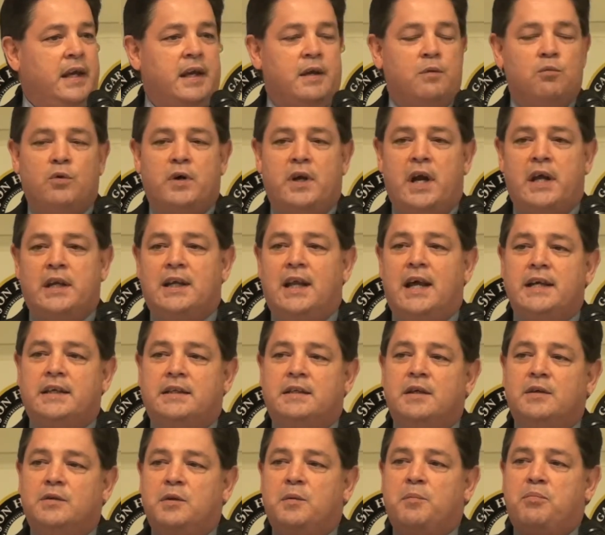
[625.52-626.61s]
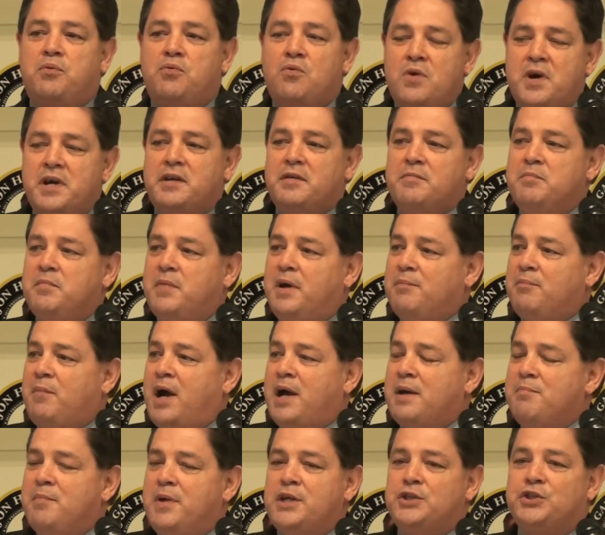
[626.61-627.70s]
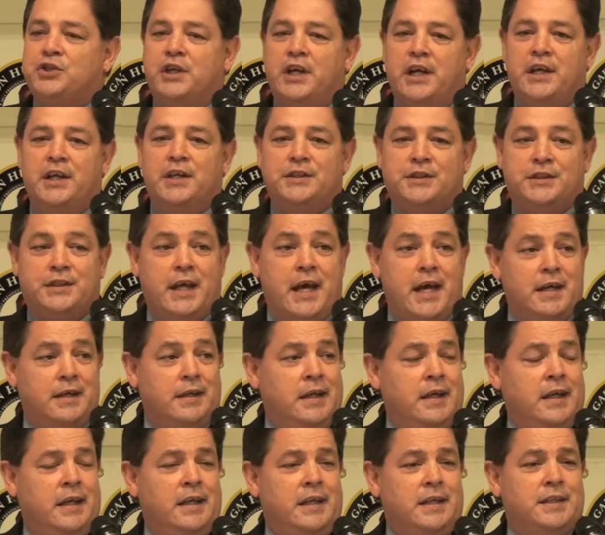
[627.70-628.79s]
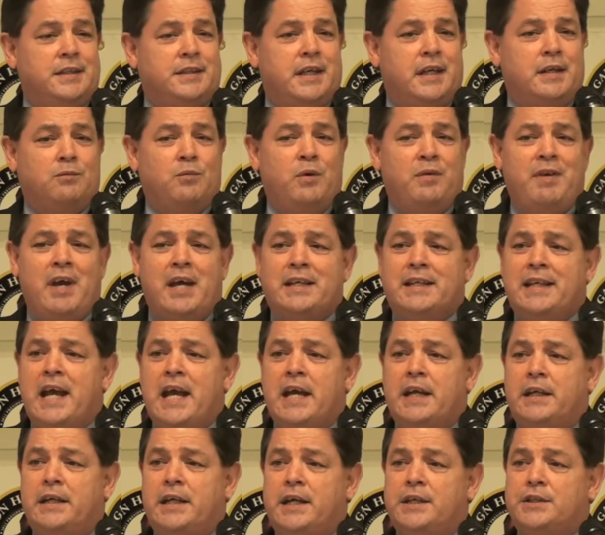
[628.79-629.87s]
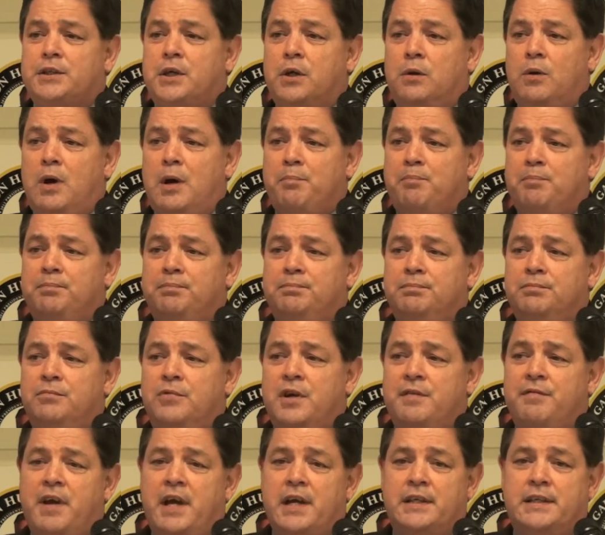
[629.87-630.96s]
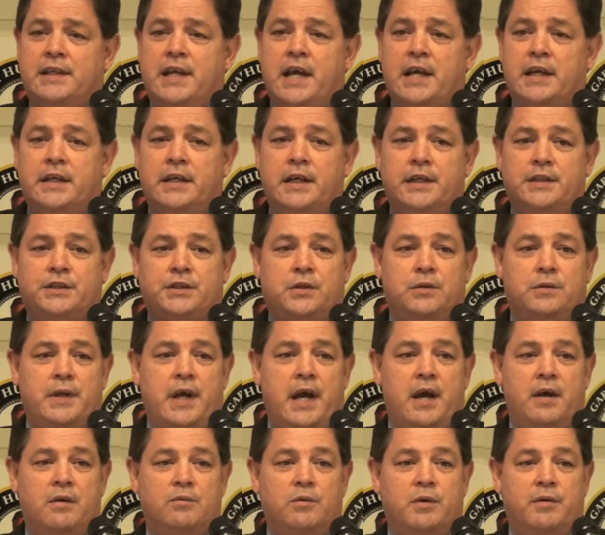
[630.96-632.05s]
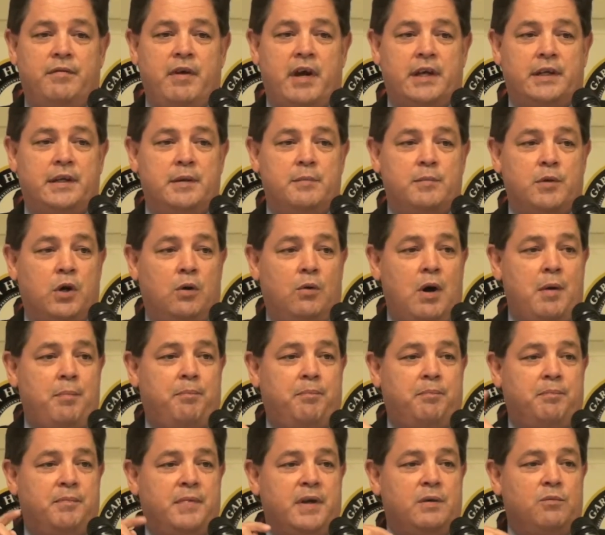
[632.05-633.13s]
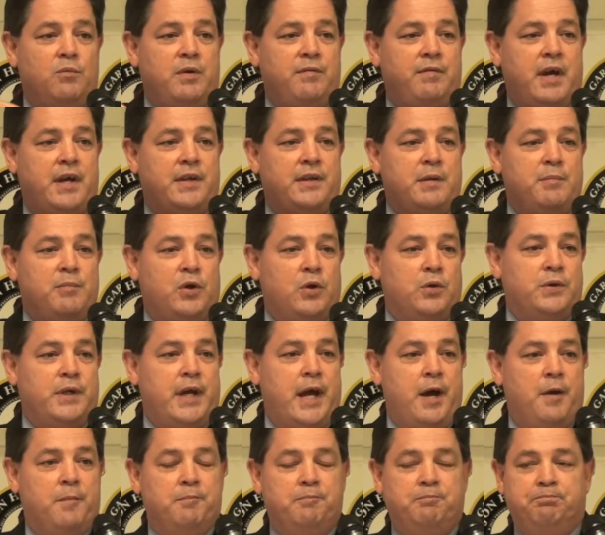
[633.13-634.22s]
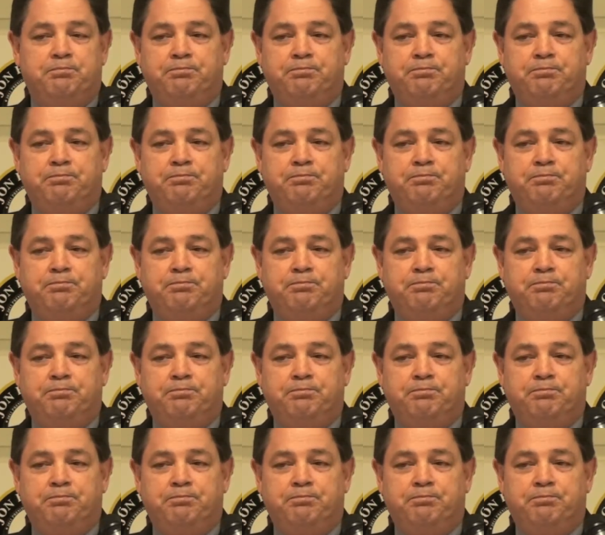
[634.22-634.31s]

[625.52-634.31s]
And what I'd like to, the point of my mentioning is that we've had candidates go up, we've had candidates go down. We've had them go up, and we've had them go down.